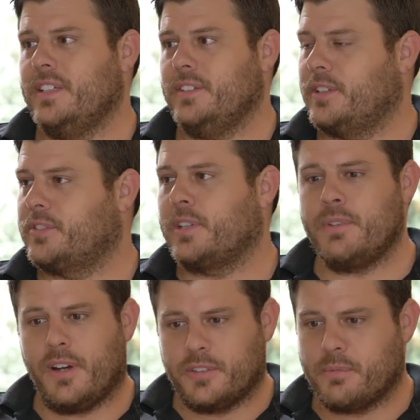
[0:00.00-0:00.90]
Okay. Some
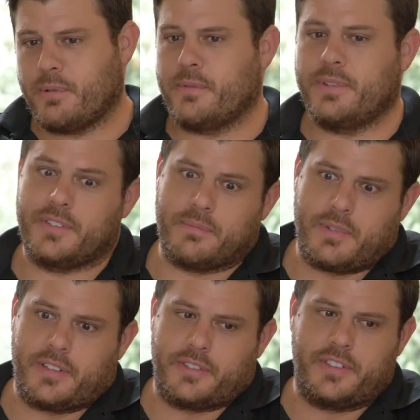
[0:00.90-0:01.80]
dogs are perfect, some
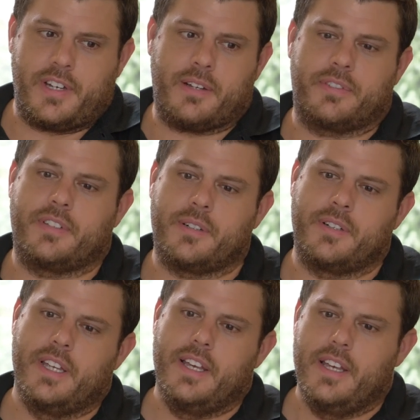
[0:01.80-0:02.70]
dogs are tough. So,